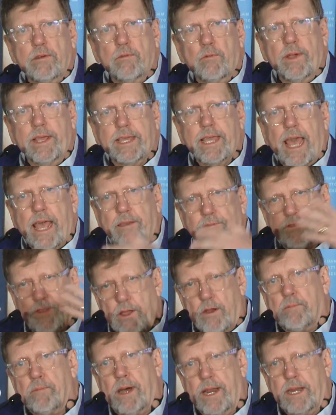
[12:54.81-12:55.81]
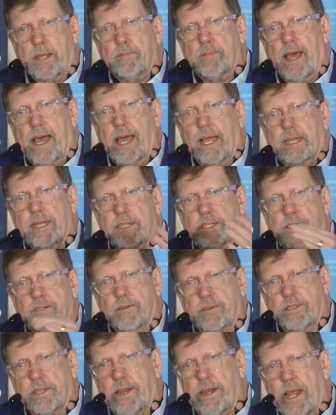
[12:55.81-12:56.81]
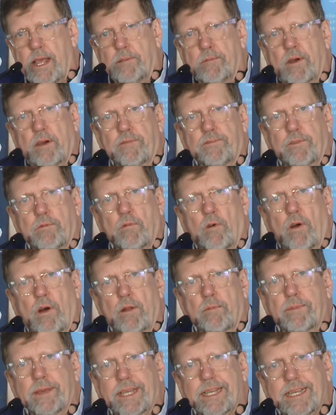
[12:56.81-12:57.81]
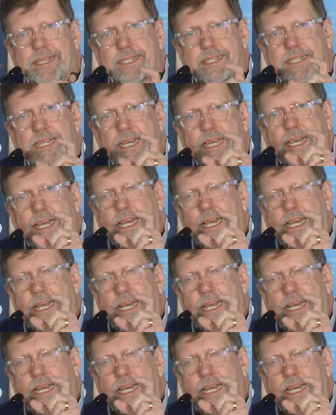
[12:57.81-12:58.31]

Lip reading: we gave their money back and took their name off the wall because